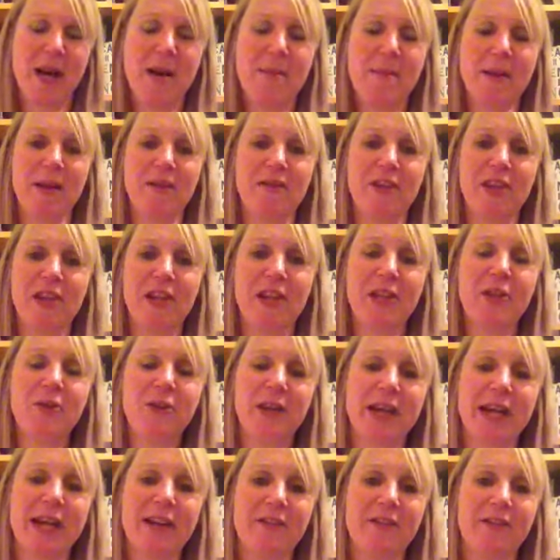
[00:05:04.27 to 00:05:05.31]
But if you're
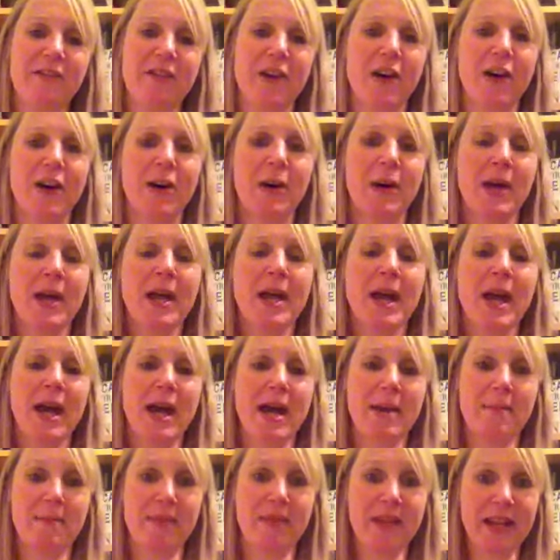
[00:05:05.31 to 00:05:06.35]
looking for
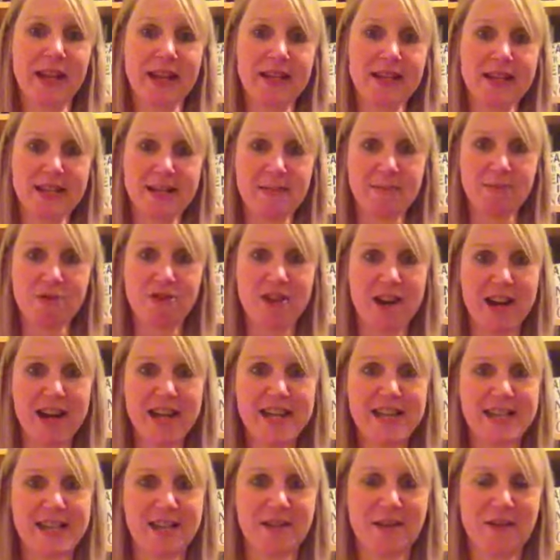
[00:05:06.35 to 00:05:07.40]
things to
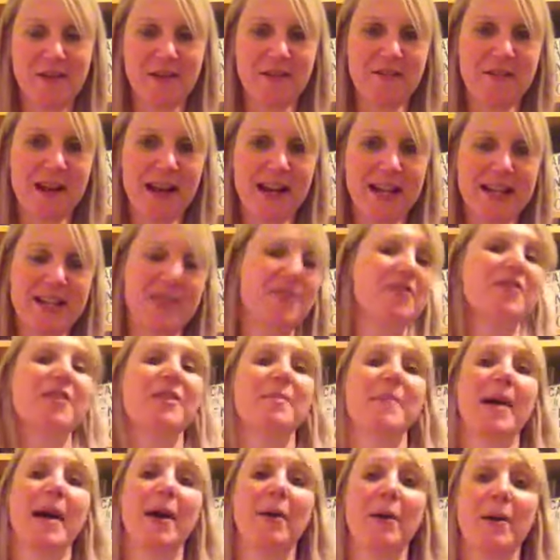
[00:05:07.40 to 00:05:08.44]
praise another writer
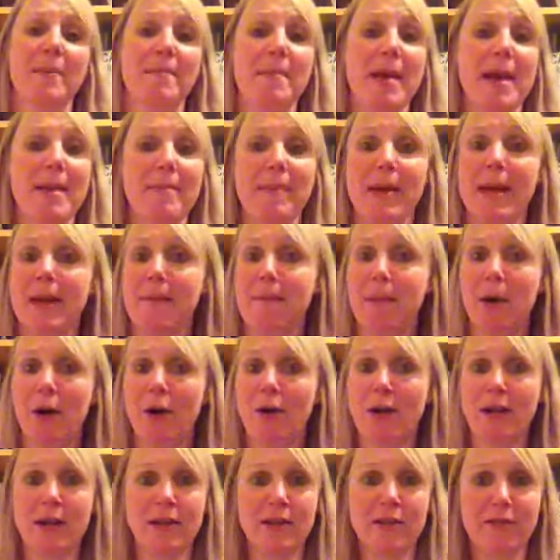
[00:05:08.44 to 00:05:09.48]
about, and maybe a
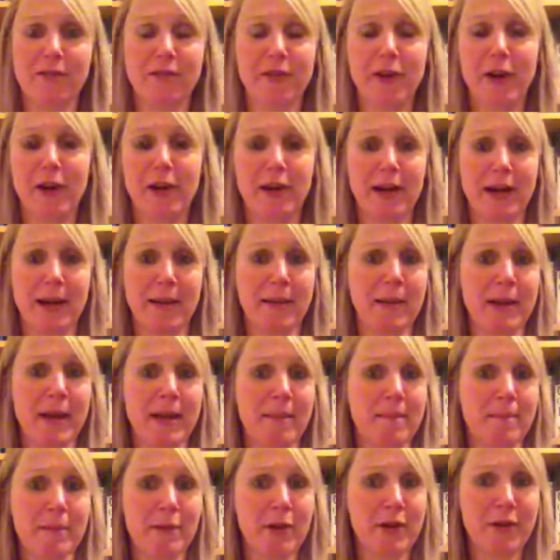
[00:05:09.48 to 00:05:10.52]
point for
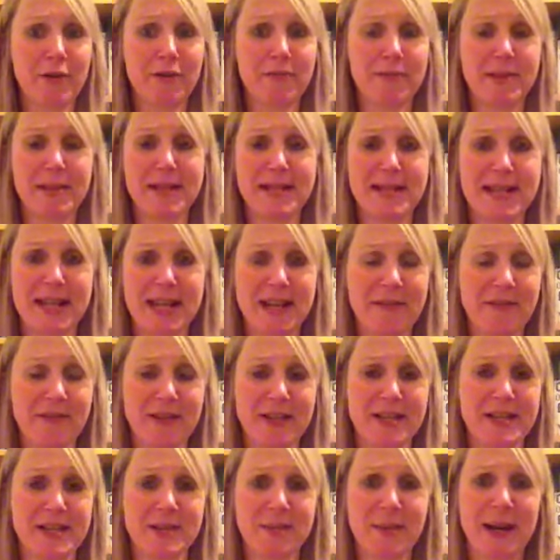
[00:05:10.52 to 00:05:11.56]
improvement
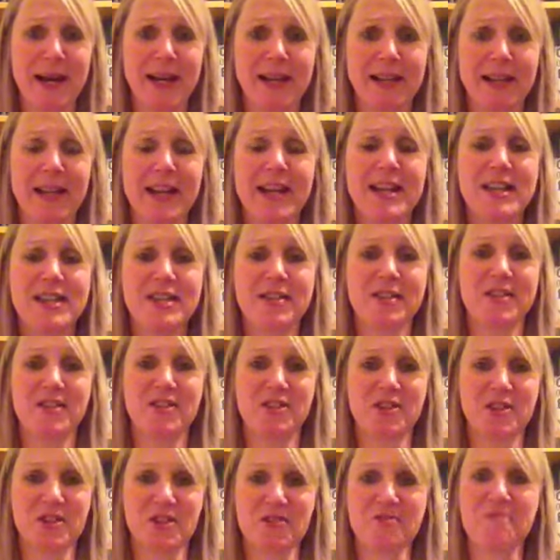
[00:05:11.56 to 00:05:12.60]
even as well, so it's
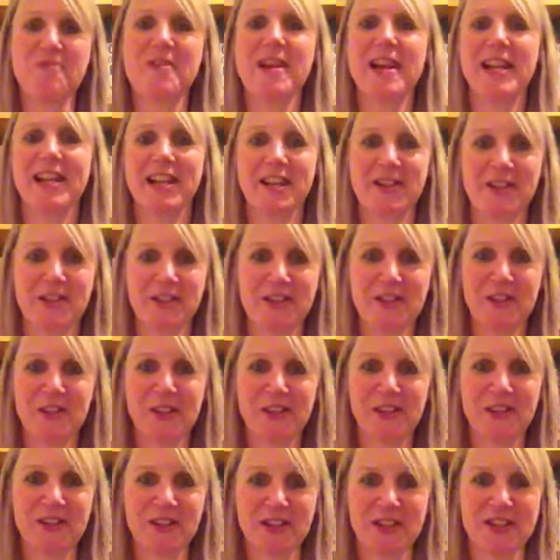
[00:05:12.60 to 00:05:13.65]
just a really good
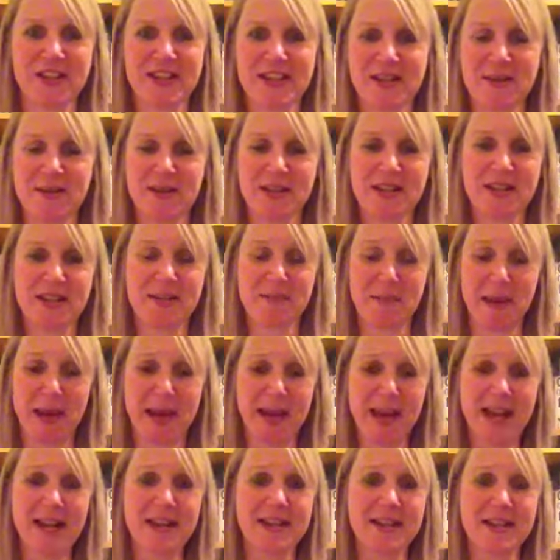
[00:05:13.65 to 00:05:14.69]
culture to
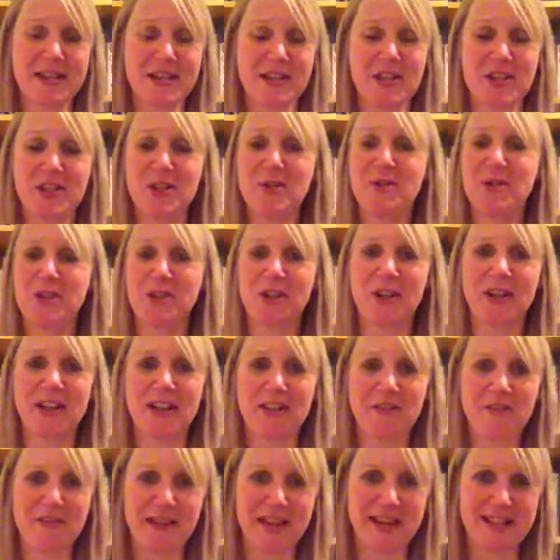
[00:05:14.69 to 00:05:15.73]
be in. So do join
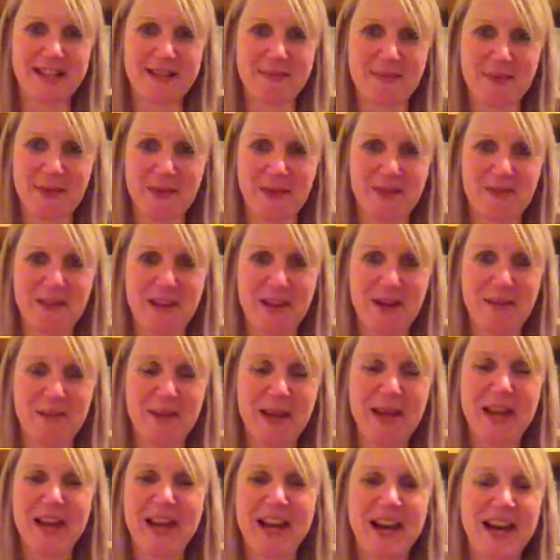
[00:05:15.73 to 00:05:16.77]
the Facebook group
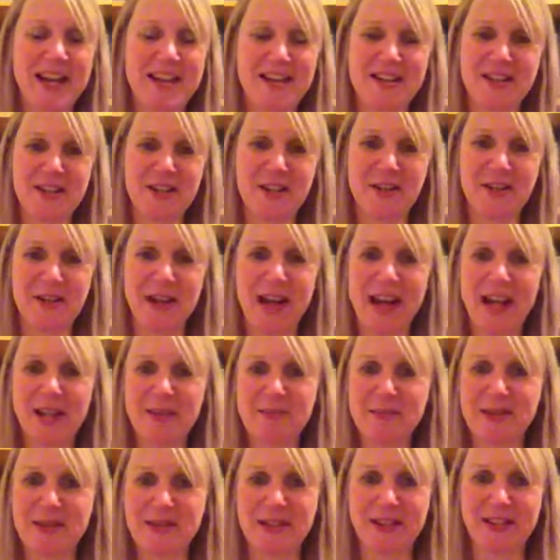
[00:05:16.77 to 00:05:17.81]
and do
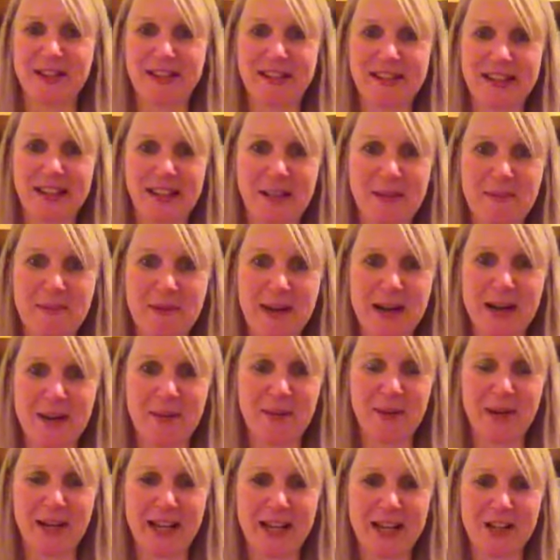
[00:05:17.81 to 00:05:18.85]
help us all celebrate
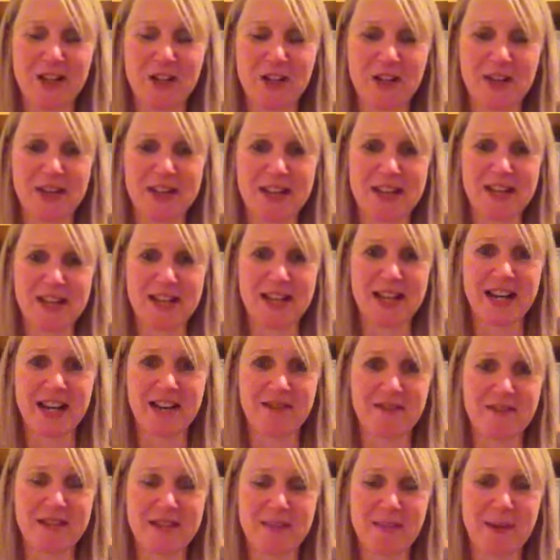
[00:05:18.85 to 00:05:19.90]
what each other's
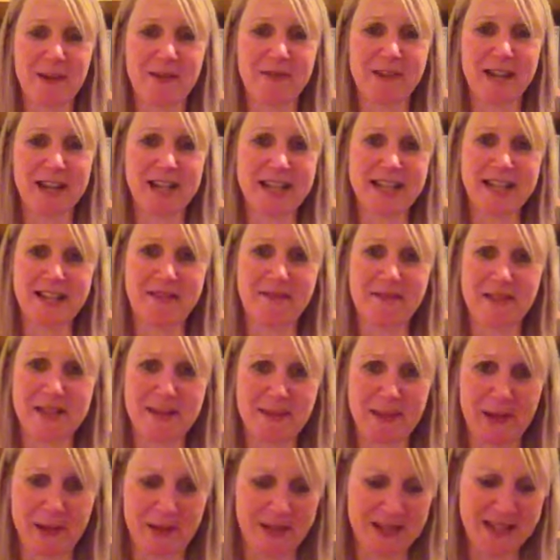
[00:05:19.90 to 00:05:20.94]
writing
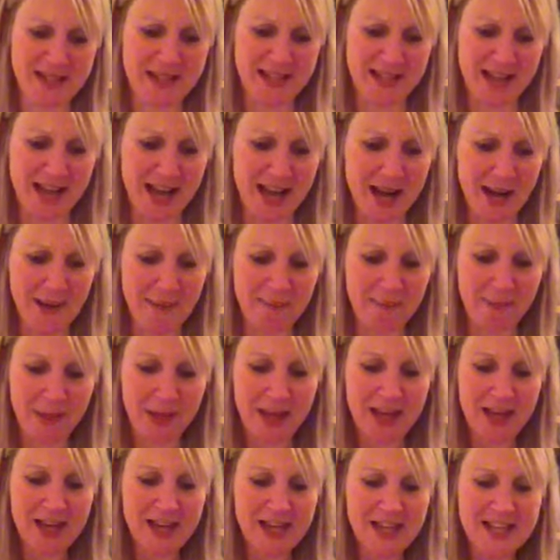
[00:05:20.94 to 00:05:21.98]
responses are.
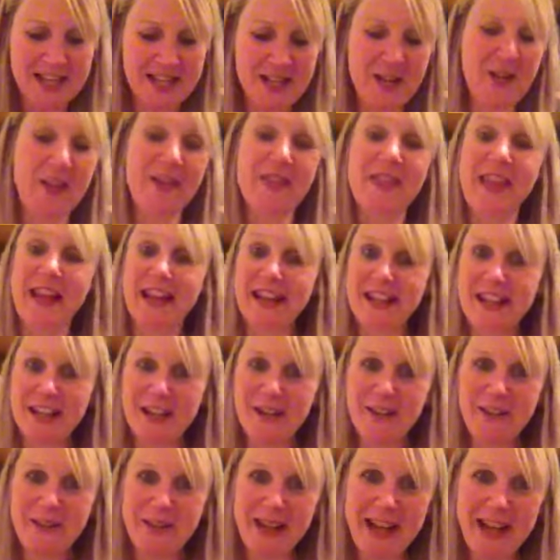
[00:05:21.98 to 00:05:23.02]
So thank
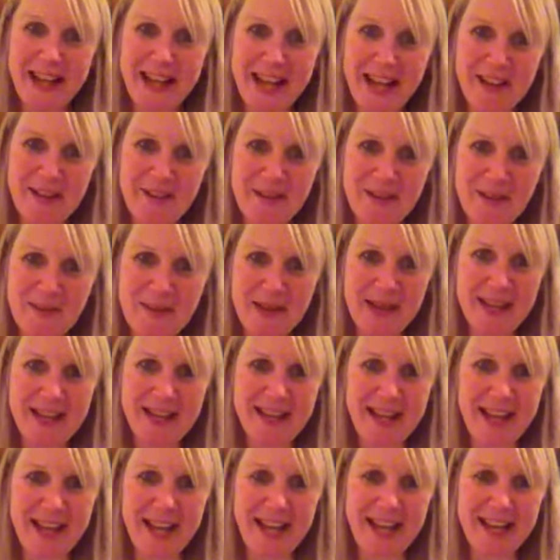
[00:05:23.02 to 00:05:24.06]
you again for being
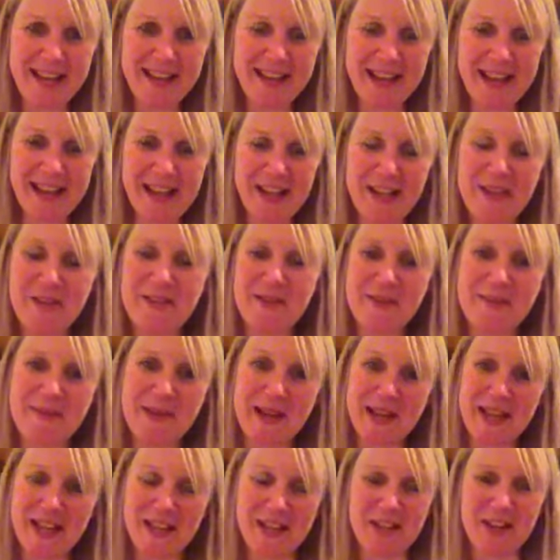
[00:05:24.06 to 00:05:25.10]
here. Thank you for
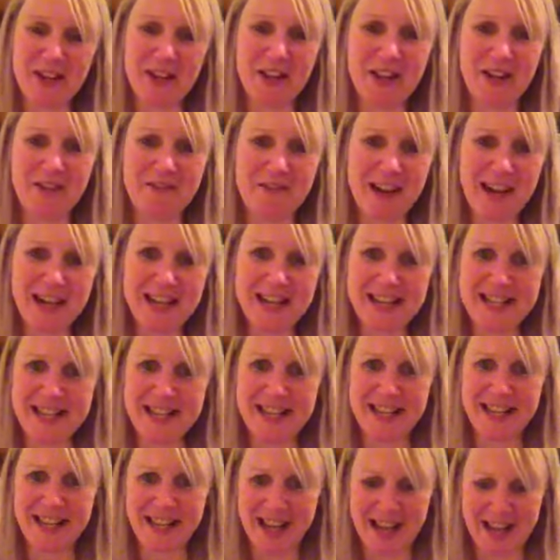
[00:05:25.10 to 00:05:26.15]
bringing your
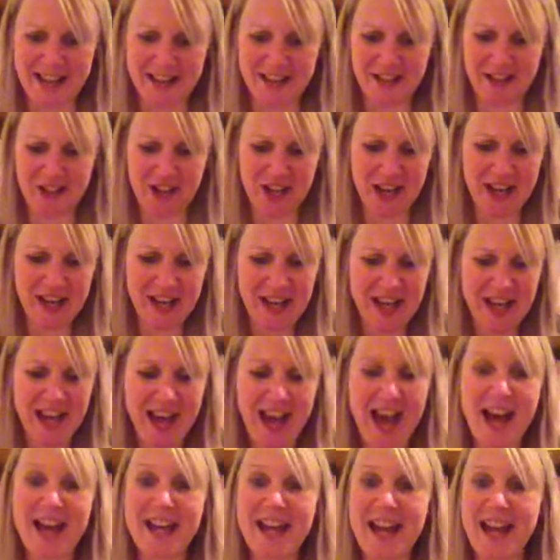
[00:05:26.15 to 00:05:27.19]
writing energy,
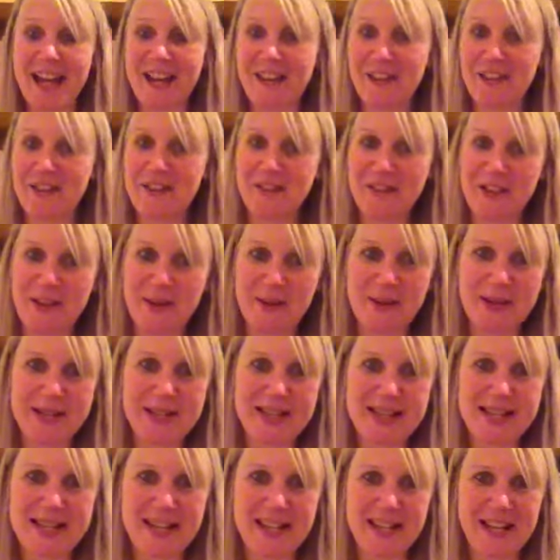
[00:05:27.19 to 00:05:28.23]
and I look forward to
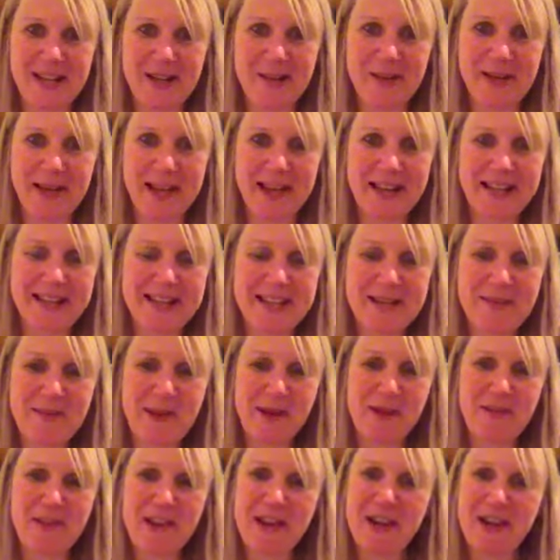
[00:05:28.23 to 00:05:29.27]
seeing you again
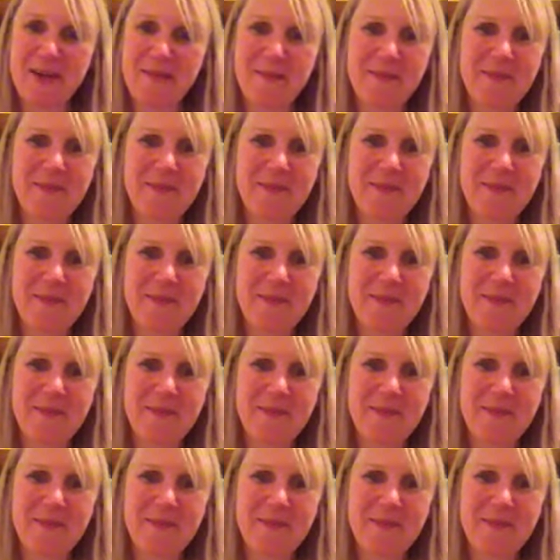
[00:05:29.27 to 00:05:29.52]
tomorrow.